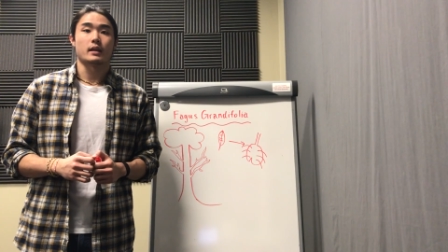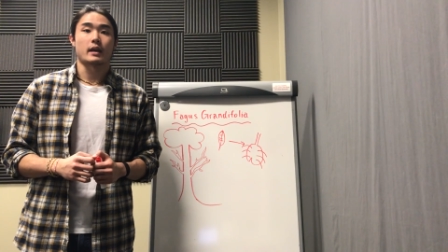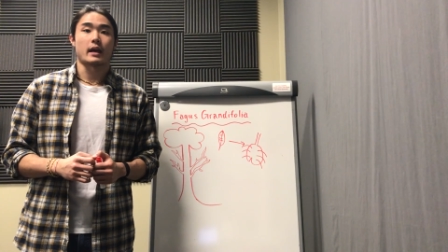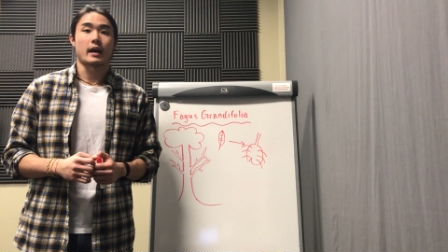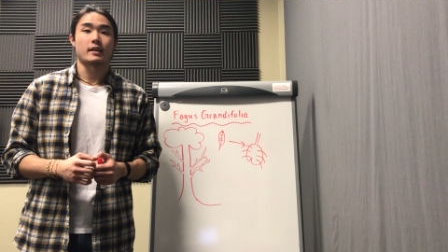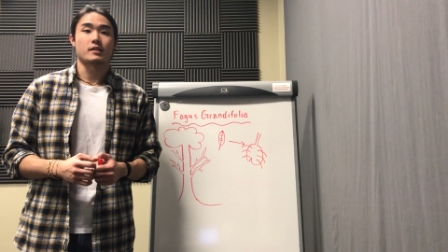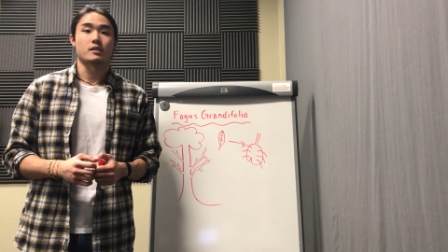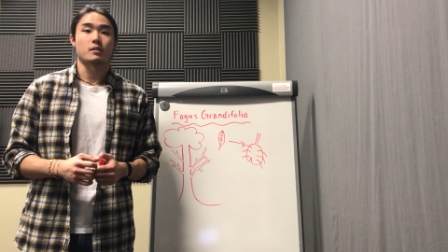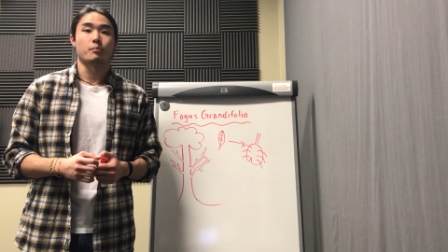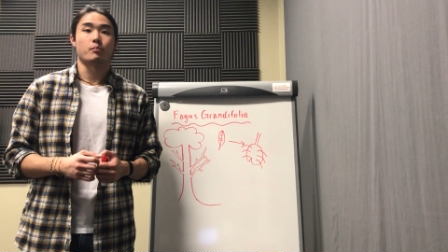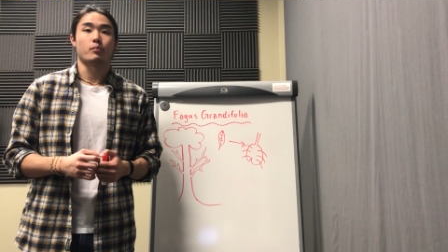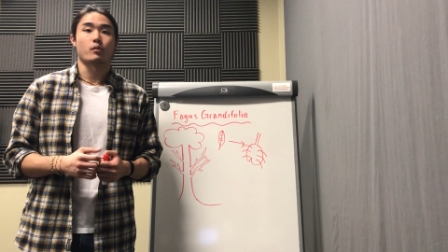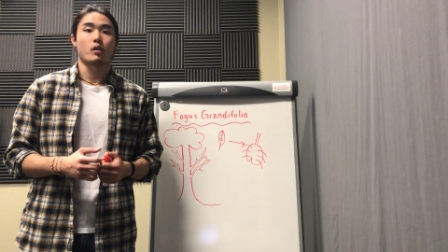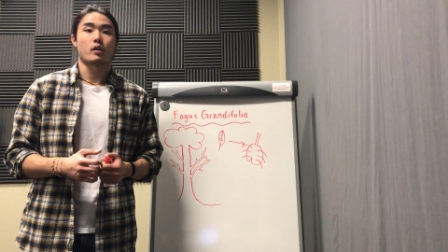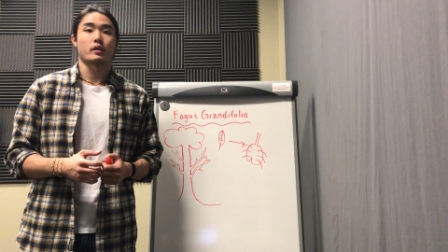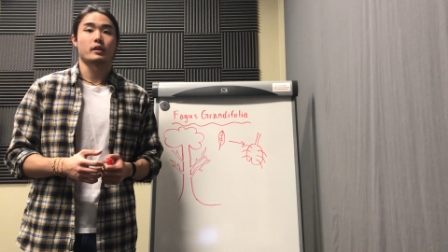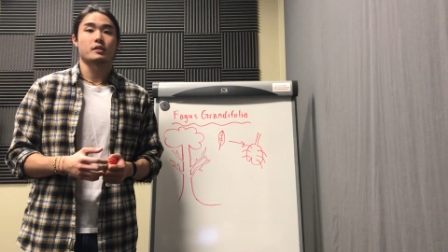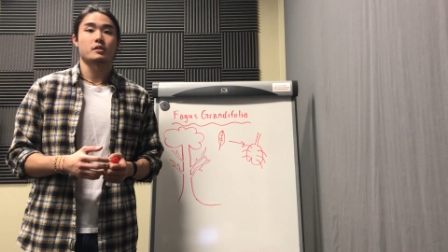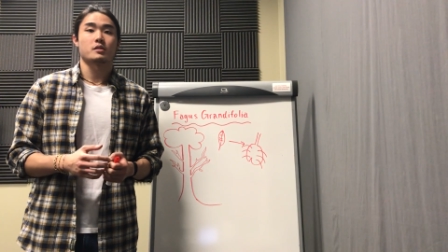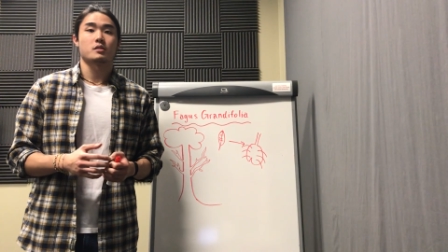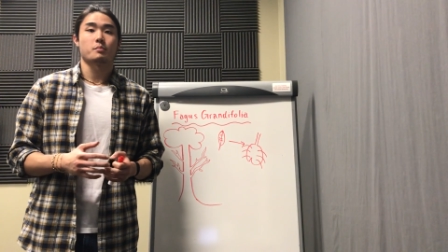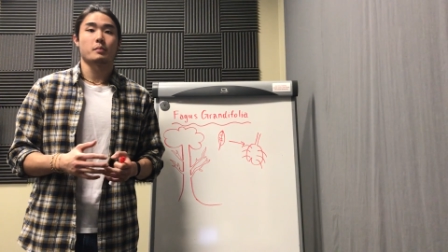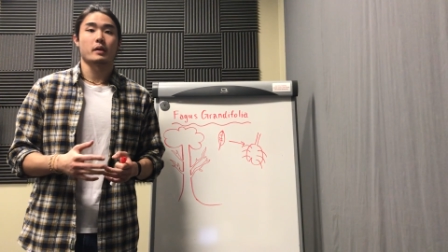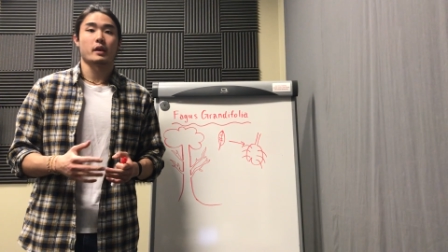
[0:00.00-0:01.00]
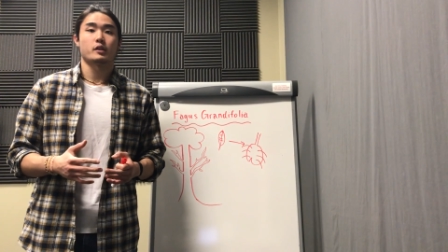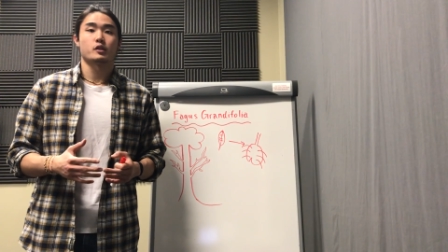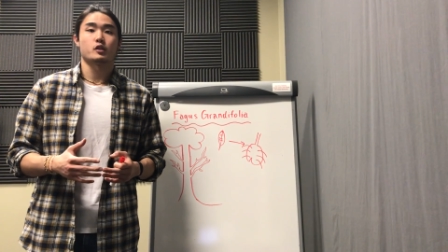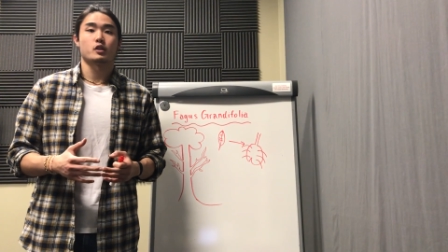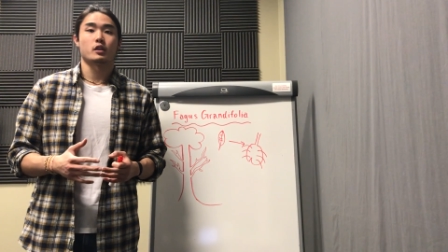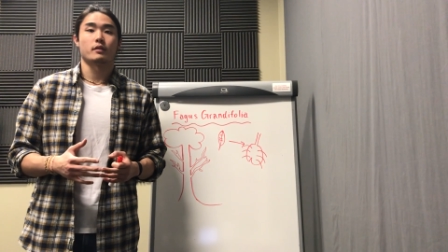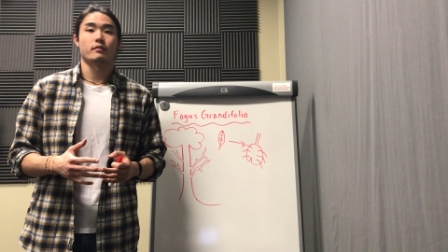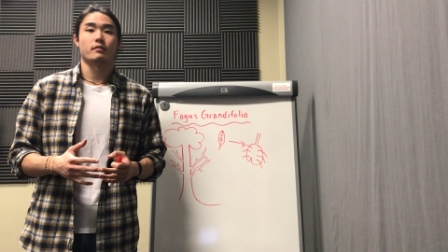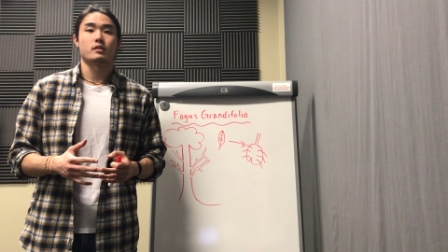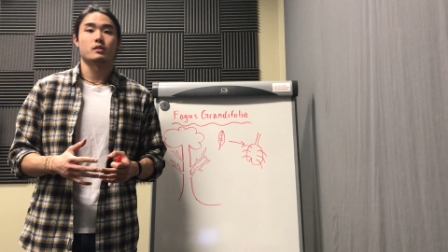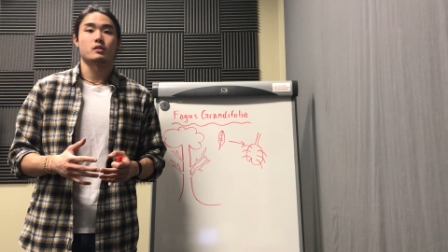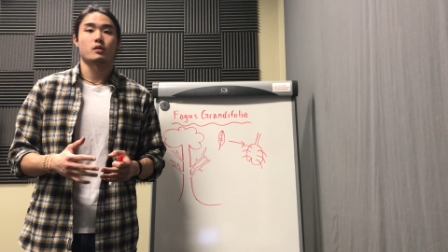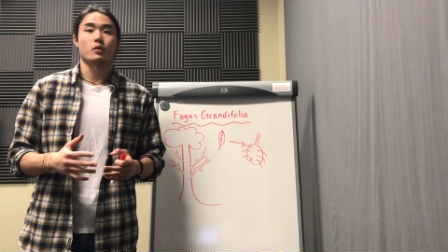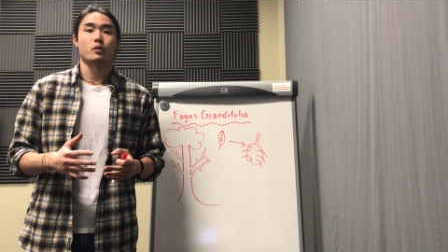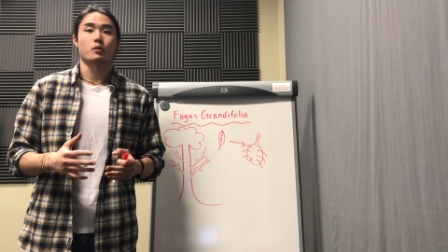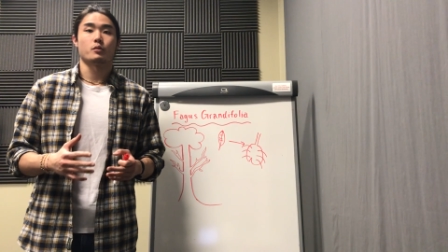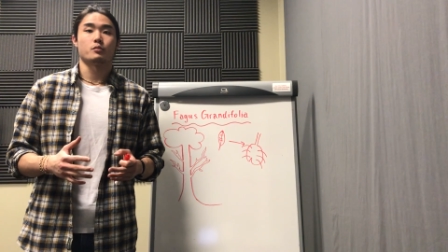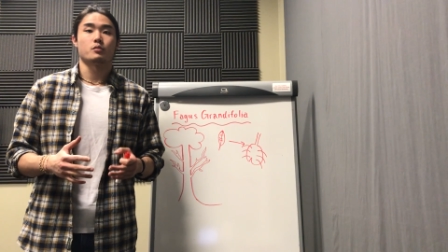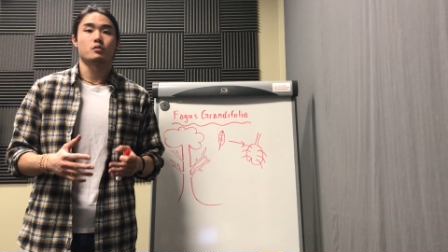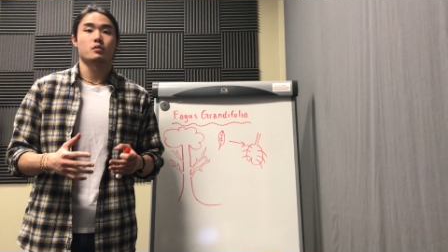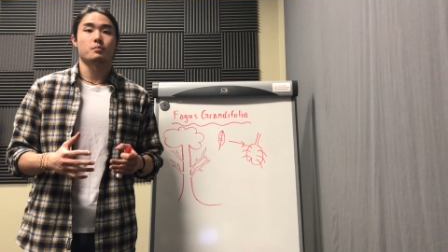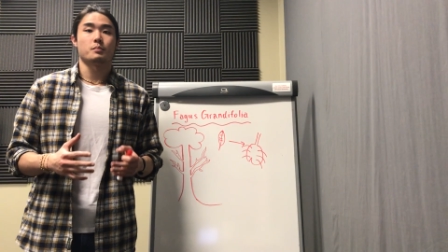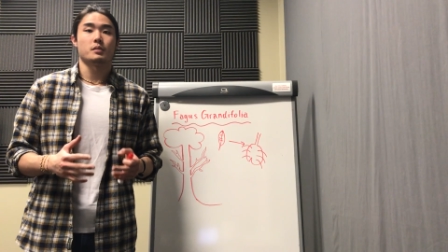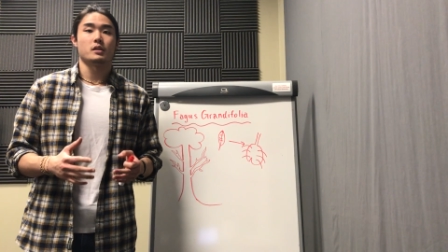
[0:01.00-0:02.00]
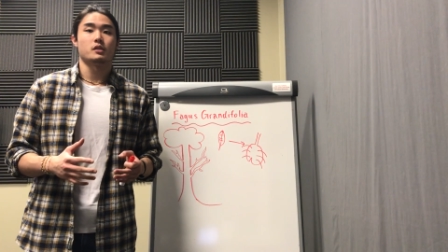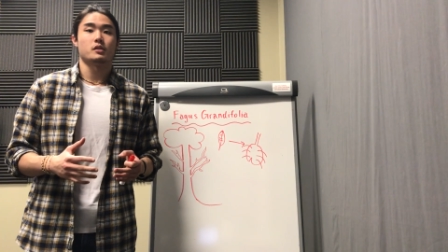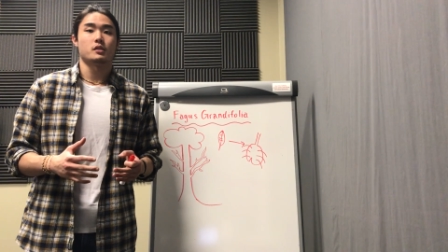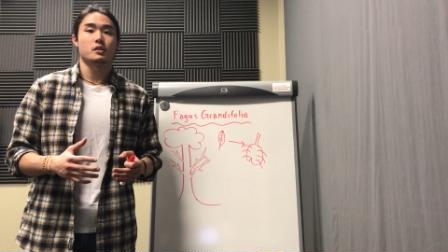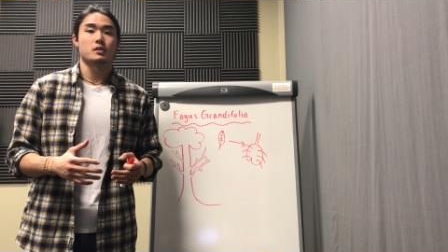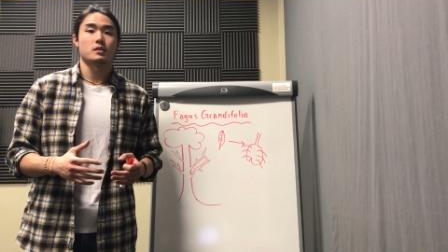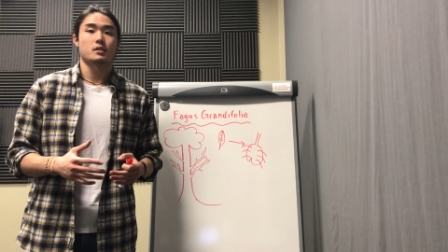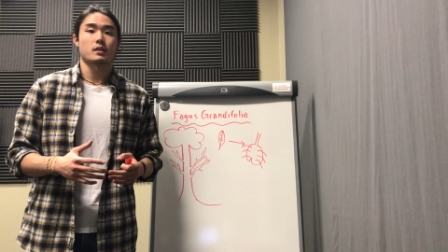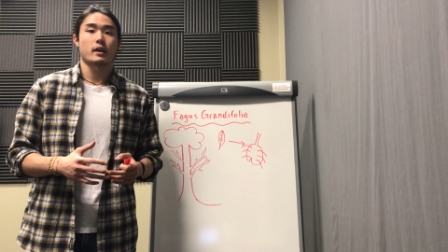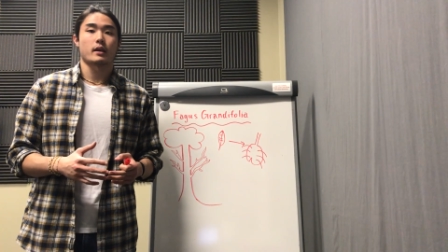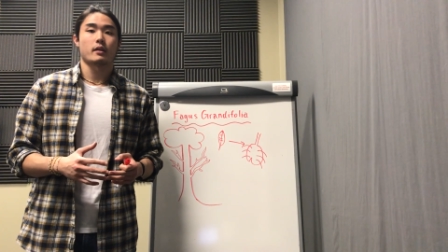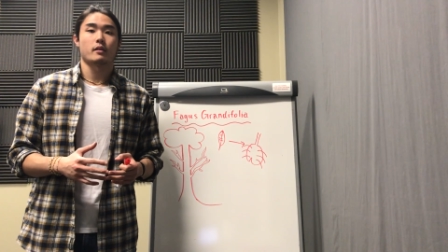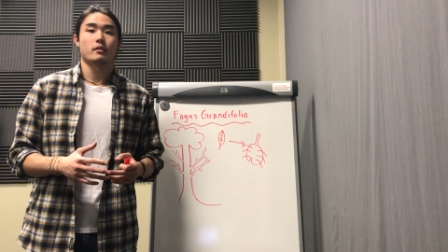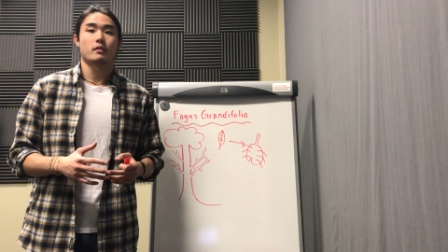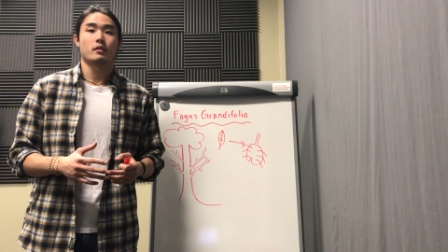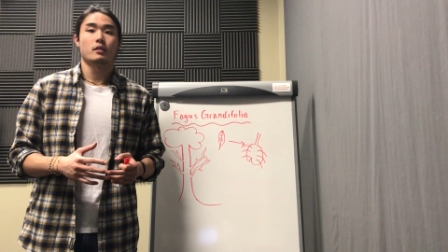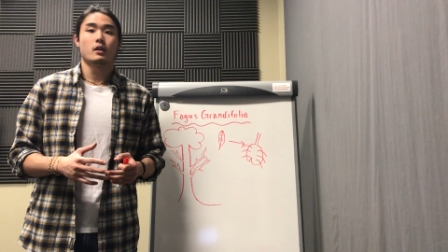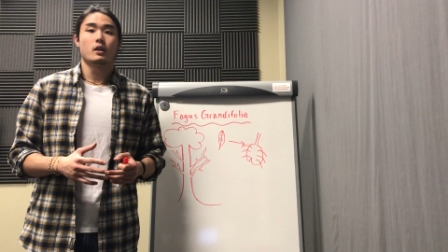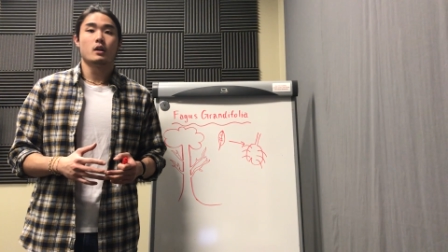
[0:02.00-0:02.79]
it has a broad expansion of its own species now.